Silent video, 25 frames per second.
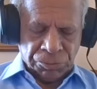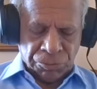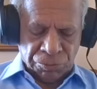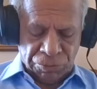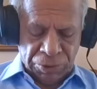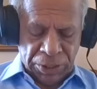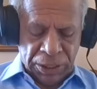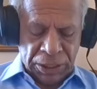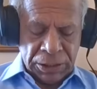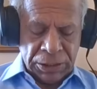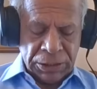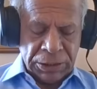
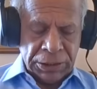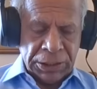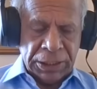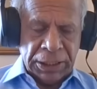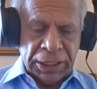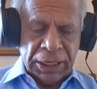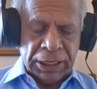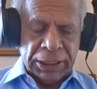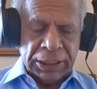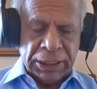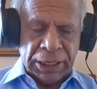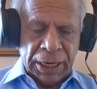Well,
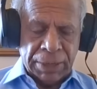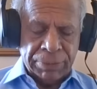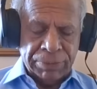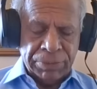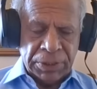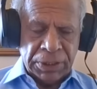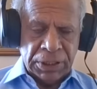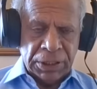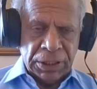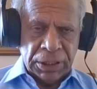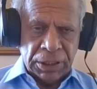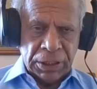he had
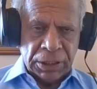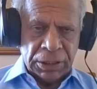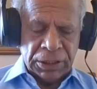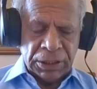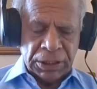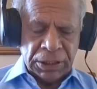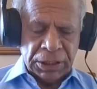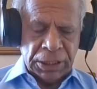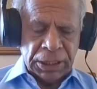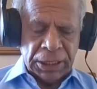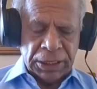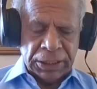come here
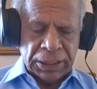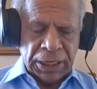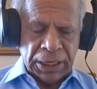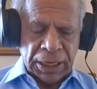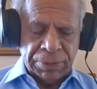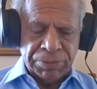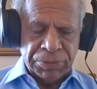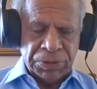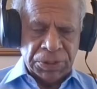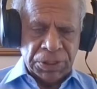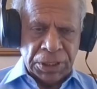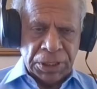
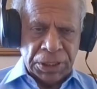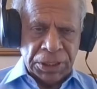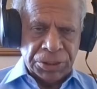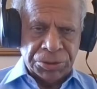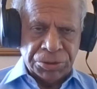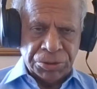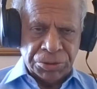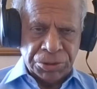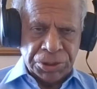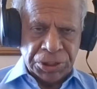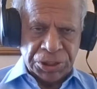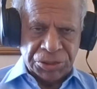
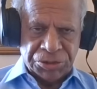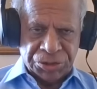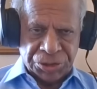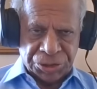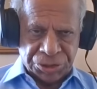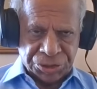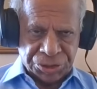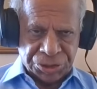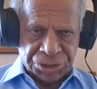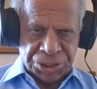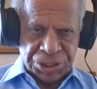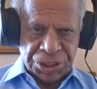in
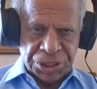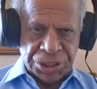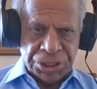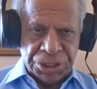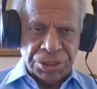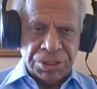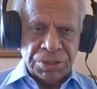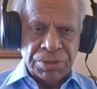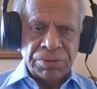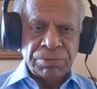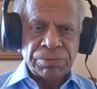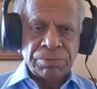
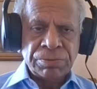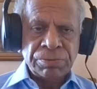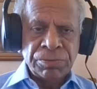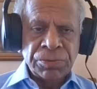2016,